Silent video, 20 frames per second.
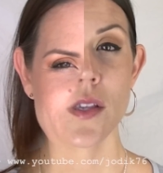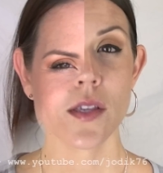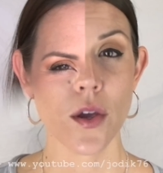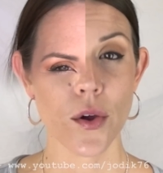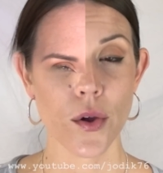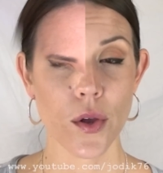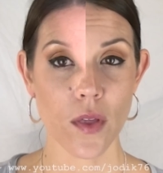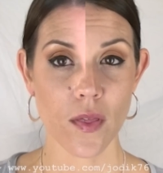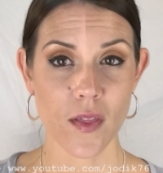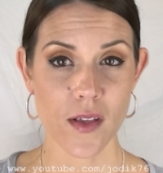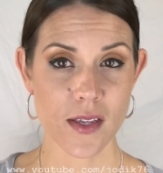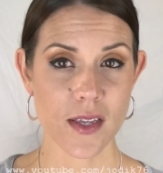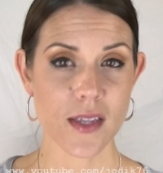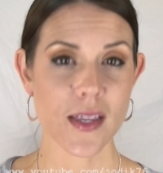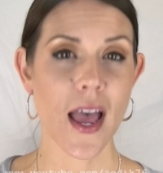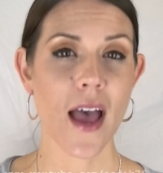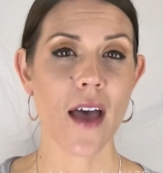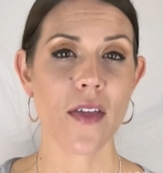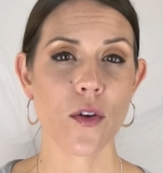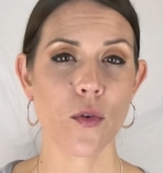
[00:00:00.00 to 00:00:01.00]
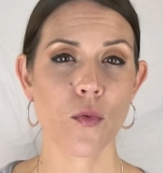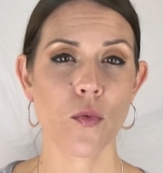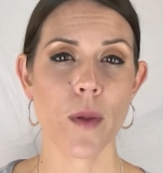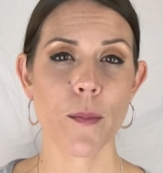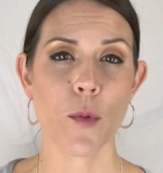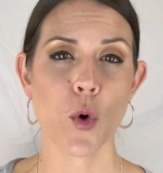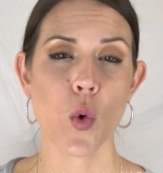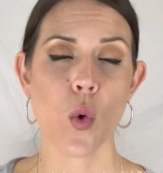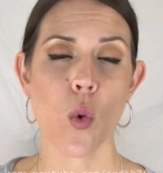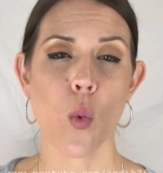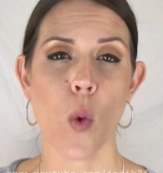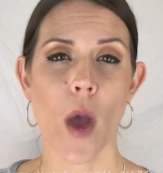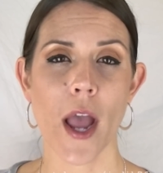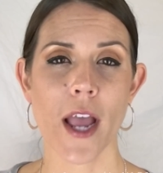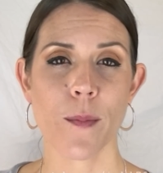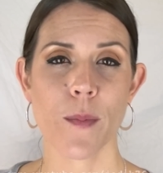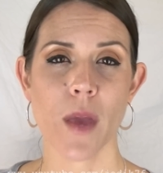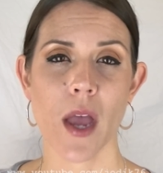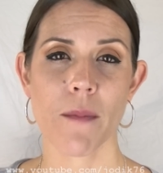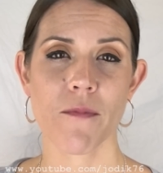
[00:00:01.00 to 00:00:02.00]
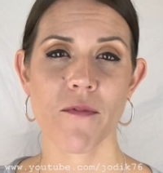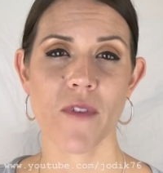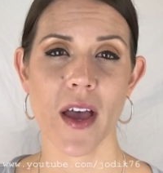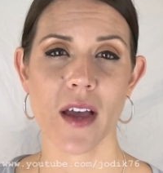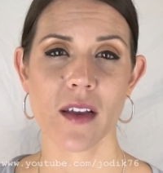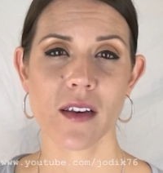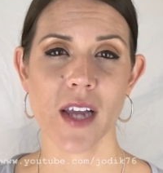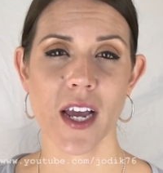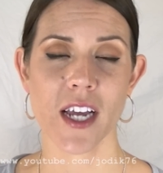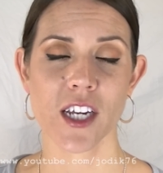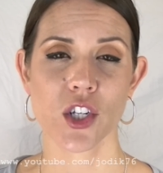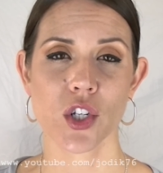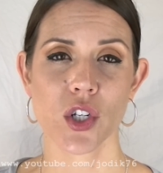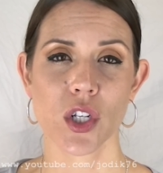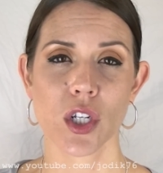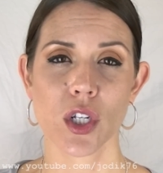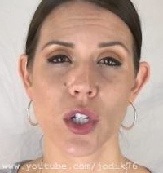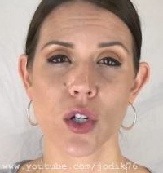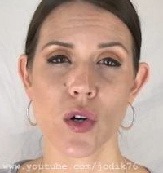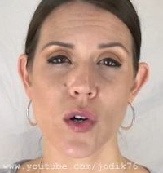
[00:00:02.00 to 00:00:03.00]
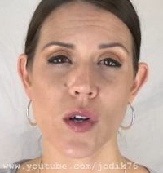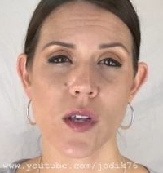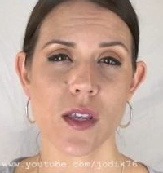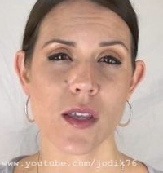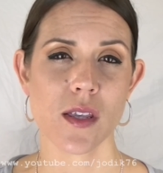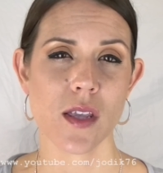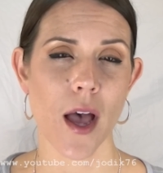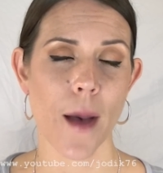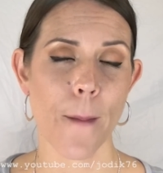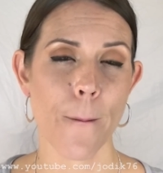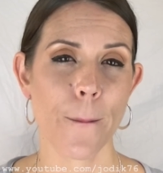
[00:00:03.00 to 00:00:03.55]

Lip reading: So this is how the Rimmel Wake Me Up foundation looks.